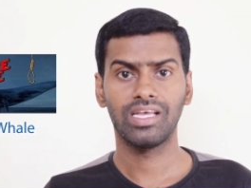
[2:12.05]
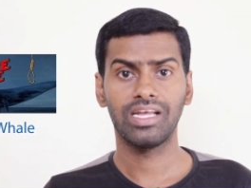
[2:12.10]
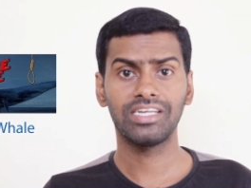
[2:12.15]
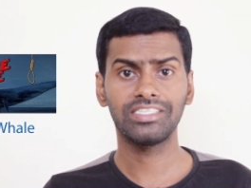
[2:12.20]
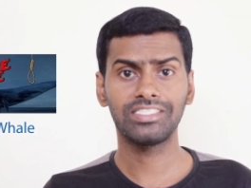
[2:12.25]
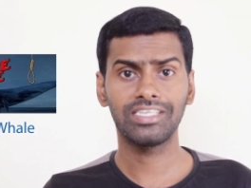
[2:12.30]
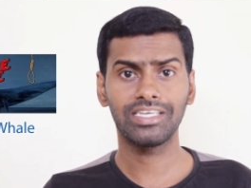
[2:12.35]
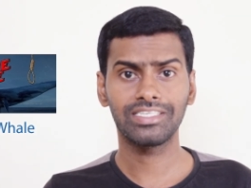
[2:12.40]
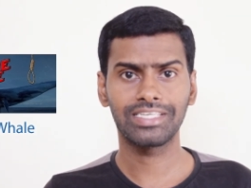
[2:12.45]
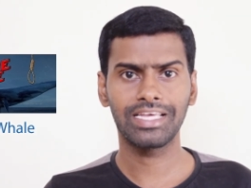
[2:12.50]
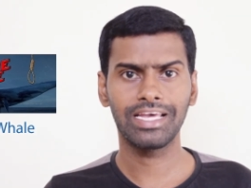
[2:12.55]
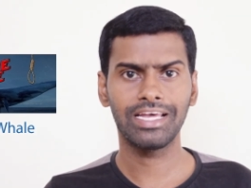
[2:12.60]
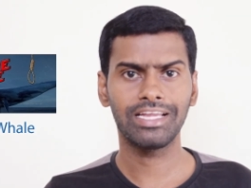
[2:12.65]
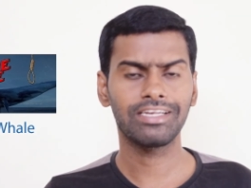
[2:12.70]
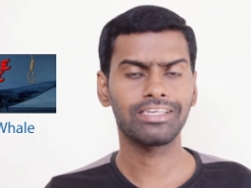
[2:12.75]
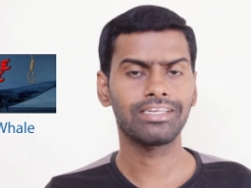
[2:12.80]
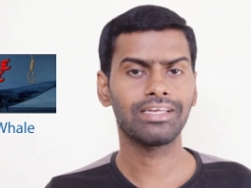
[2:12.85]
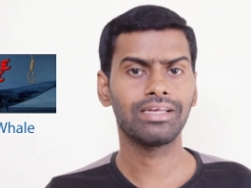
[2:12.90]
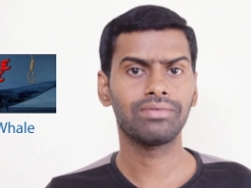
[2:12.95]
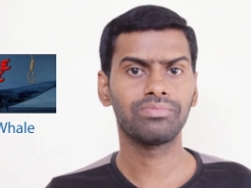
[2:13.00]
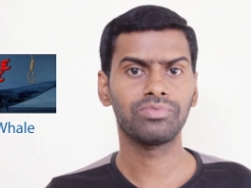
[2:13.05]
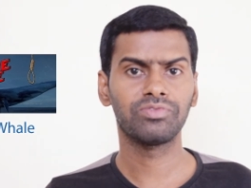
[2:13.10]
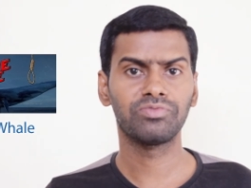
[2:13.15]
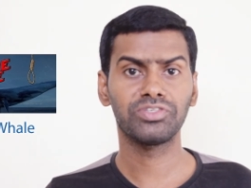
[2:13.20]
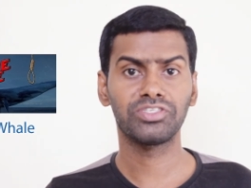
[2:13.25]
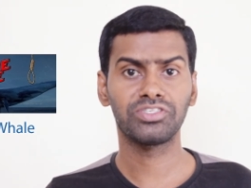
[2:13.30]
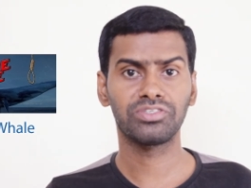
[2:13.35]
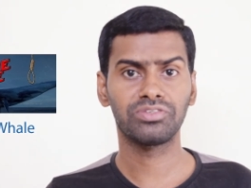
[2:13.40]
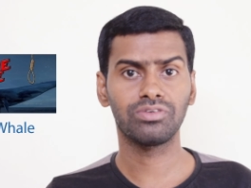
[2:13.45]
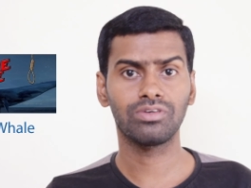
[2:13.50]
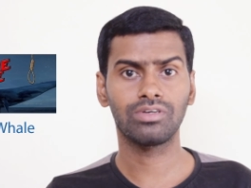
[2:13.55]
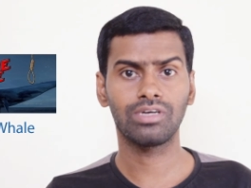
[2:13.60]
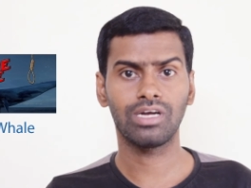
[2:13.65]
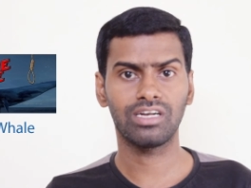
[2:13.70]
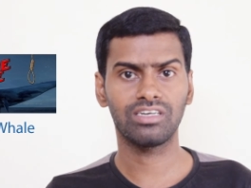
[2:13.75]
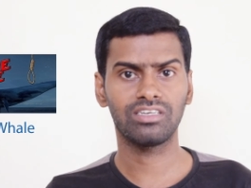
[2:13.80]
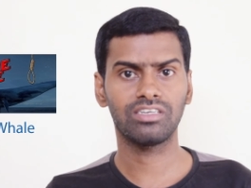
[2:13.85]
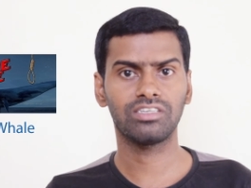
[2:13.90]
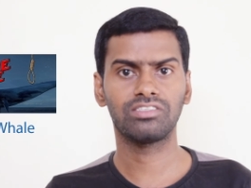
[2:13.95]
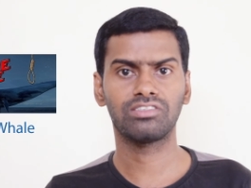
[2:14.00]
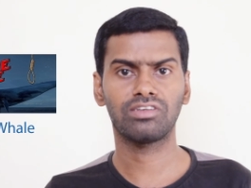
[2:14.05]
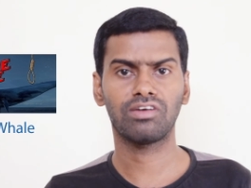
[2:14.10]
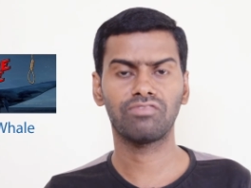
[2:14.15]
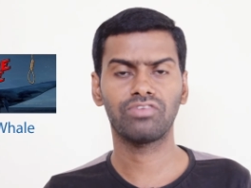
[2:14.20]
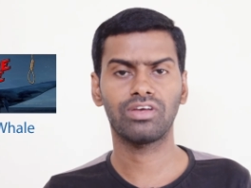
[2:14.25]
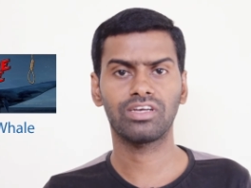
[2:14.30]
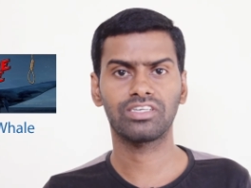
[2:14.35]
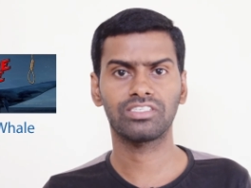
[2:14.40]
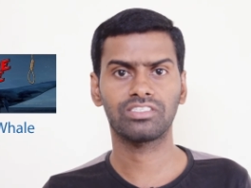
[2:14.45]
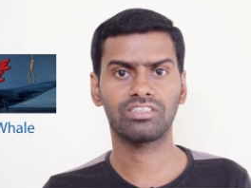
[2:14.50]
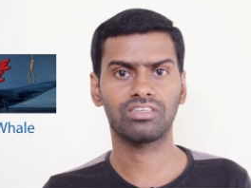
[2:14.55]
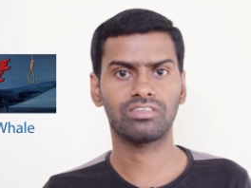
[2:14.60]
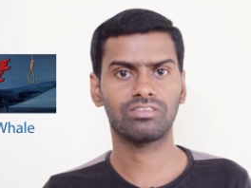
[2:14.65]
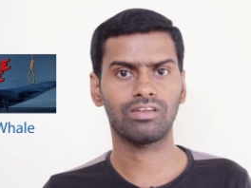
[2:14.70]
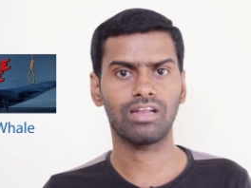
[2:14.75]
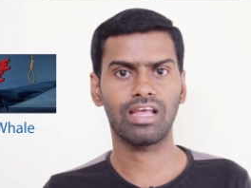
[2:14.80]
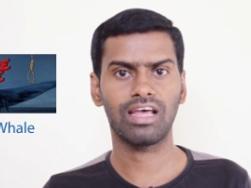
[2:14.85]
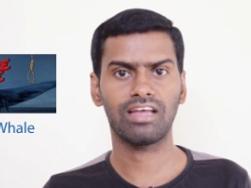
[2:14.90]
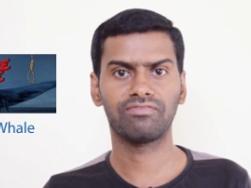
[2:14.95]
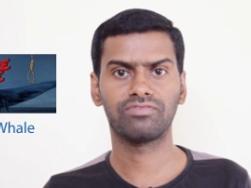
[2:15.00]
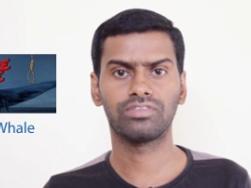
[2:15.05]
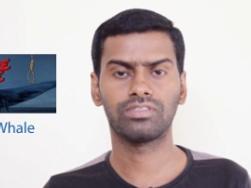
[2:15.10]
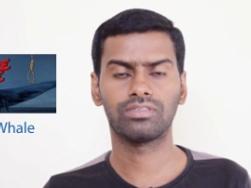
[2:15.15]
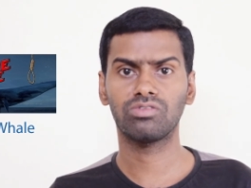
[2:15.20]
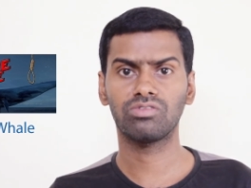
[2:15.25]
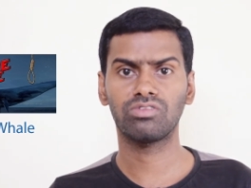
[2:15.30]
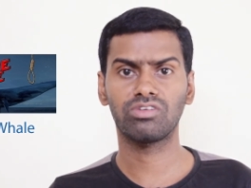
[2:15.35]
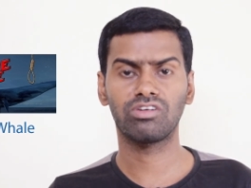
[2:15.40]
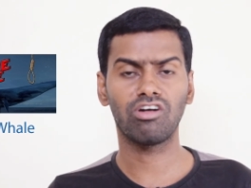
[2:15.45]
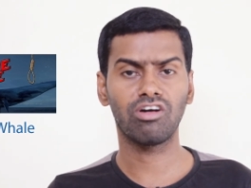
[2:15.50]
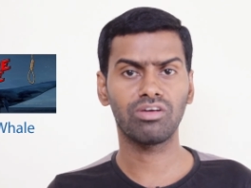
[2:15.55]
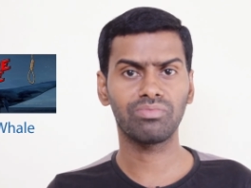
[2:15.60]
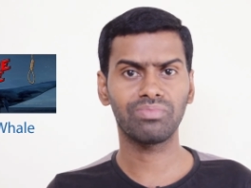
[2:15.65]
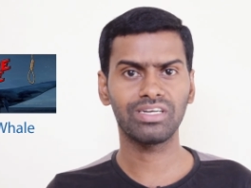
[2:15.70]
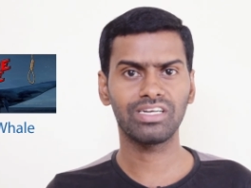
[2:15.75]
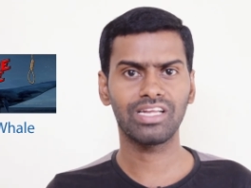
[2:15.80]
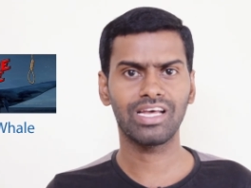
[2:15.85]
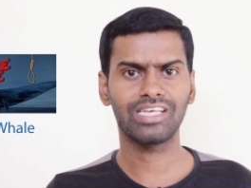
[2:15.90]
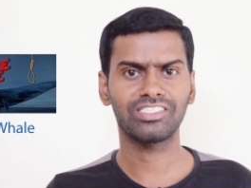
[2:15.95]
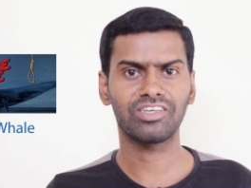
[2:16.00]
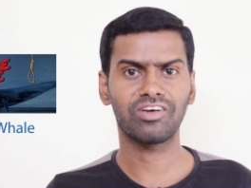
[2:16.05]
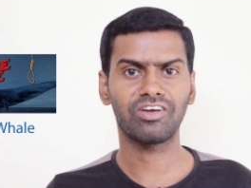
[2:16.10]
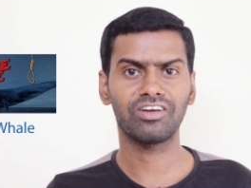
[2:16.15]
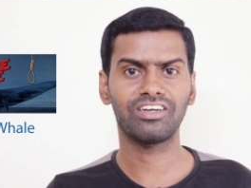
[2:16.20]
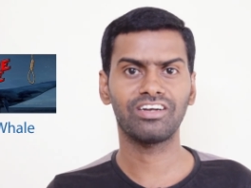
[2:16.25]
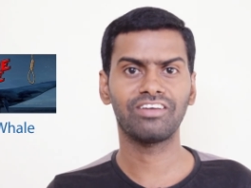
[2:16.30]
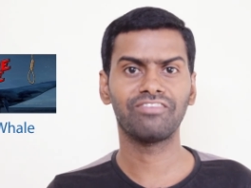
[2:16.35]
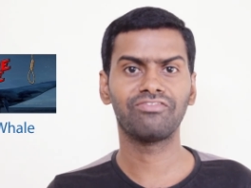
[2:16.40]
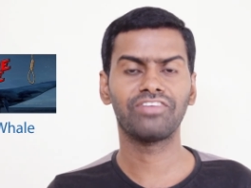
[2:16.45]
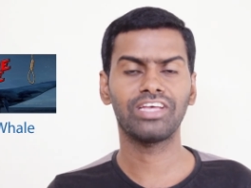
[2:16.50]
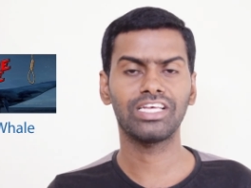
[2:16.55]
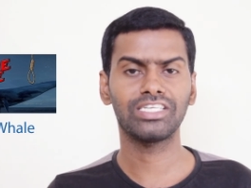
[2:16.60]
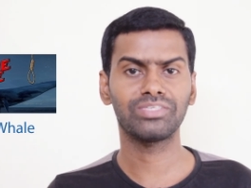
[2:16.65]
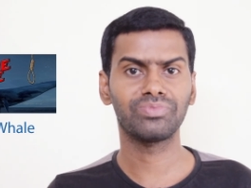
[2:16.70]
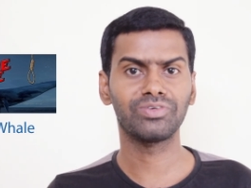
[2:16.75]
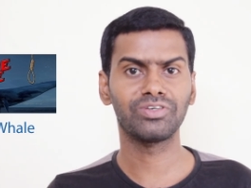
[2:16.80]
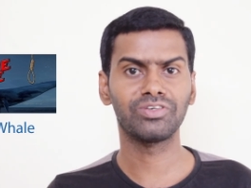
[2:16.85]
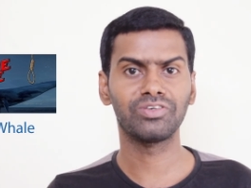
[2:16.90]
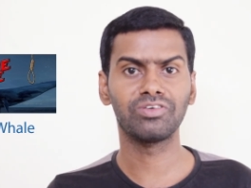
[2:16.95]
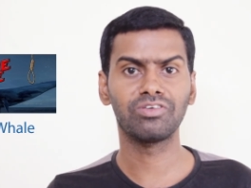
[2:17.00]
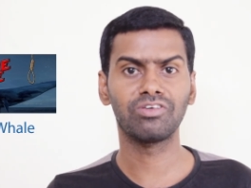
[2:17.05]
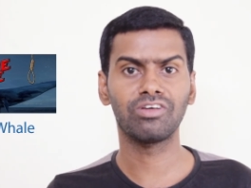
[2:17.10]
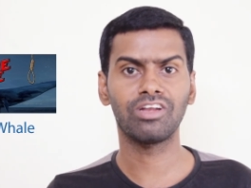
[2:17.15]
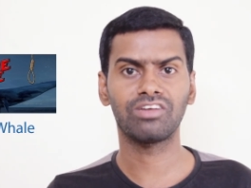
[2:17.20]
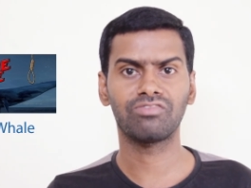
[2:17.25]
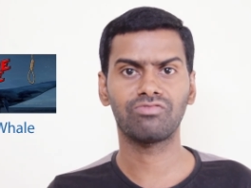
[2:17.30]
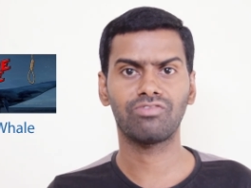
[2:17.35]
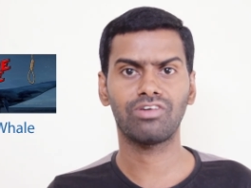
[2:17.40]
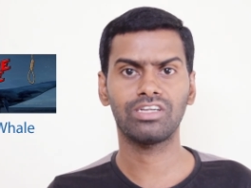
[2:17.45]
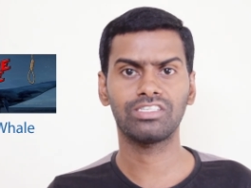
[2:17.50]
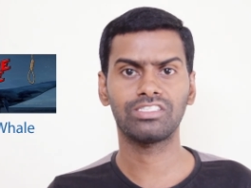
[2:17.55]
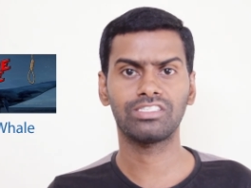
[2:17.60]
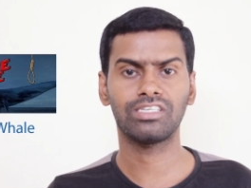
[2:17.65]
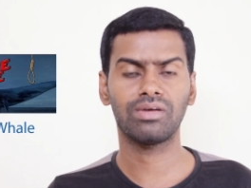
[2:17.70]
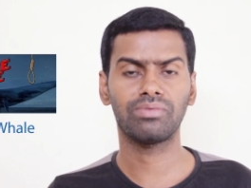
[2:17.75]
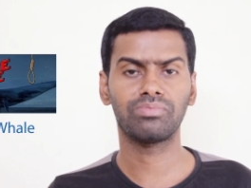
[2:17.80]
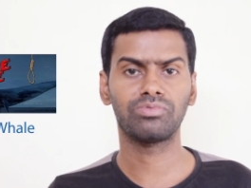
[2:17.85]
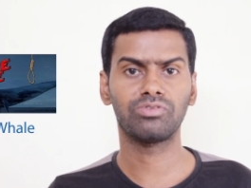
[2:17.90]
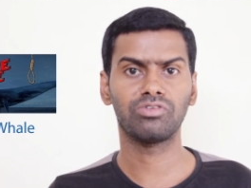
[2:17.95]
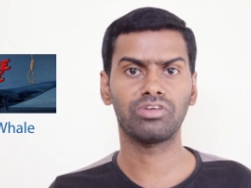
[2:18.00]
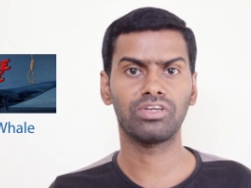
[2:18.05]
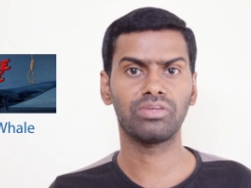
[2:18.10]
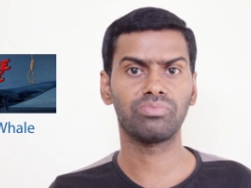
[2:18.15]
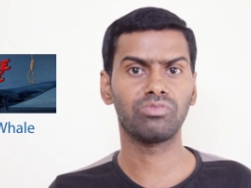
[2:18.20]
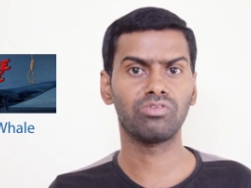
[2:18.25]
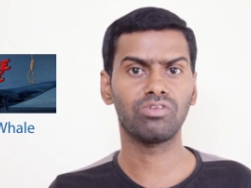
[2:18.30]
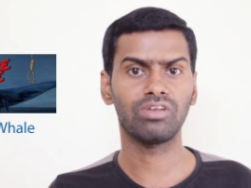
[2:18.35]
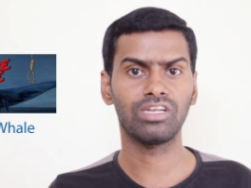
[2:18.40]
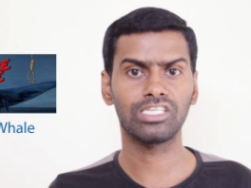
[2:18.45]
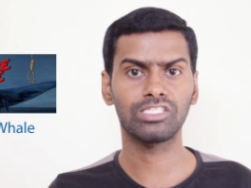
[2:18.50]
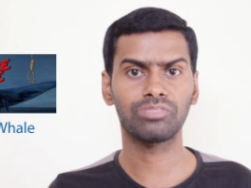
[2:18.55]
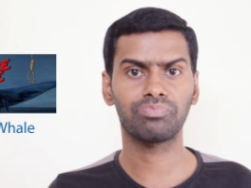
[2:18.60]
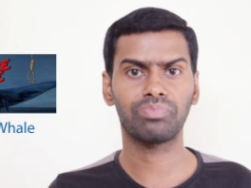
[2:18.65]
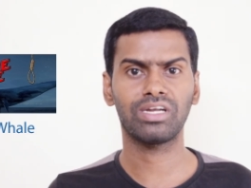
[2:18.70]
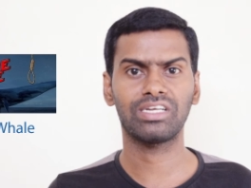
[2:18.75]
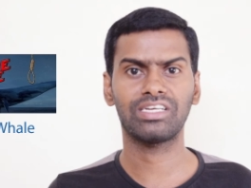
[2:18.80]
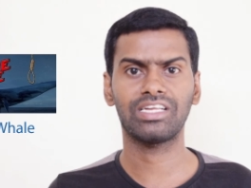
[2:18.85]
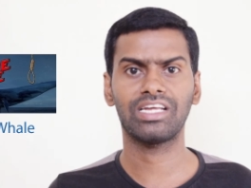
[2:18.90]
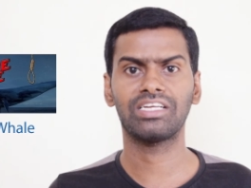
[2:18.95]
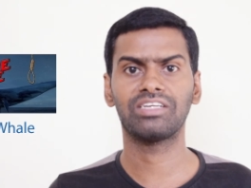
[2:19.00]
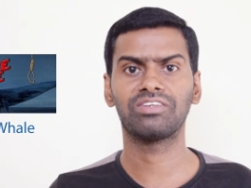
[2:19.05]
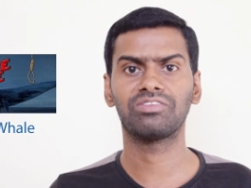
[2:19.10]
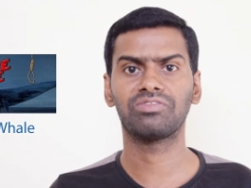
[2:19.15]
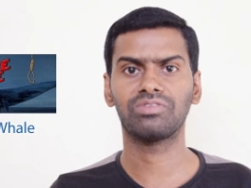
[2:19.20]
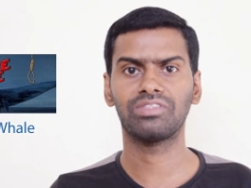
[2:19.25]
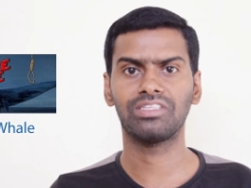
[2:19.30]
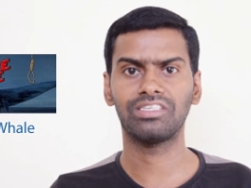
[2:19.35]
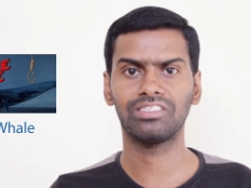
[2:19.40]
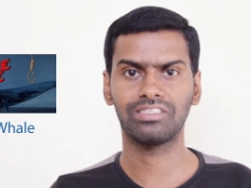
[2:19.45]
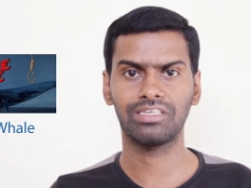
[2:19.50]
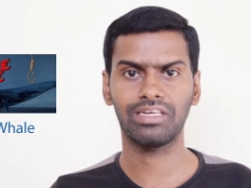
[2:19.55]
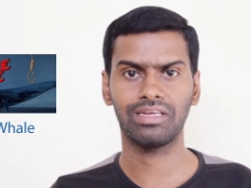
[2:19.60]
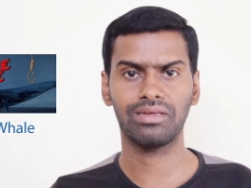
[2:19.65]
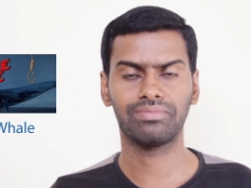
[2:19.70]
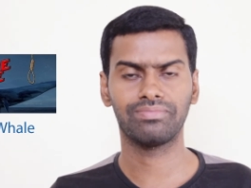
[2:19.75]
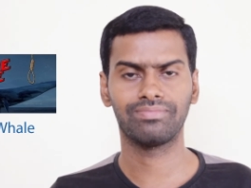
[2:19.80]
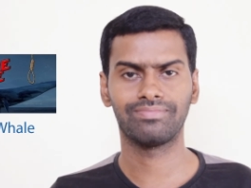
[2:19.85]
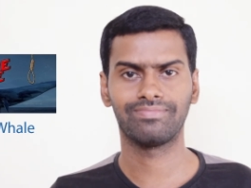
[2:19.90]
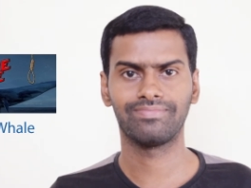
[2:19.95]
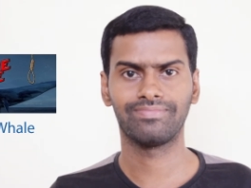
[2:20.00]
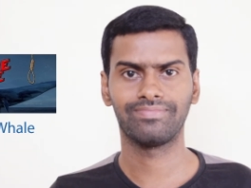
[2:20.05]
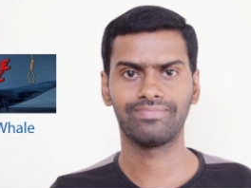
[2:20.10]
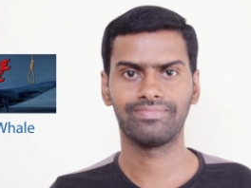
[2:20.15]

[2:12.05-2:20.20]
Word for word: It's a scary game which took hundreds of youngsters' lives. So the government has ordered Facebook, Google and WhatsApp to remove links pertaining to this game.